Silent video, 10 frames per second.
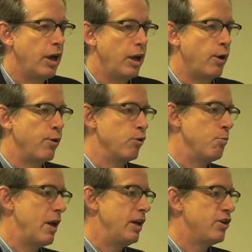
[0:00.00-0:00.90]
and going through
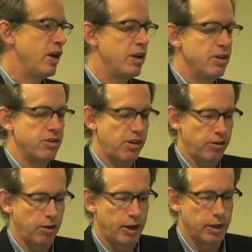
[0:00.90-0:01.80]
many changes as a
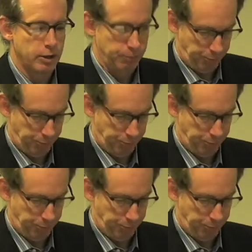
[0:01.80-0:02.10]
writer.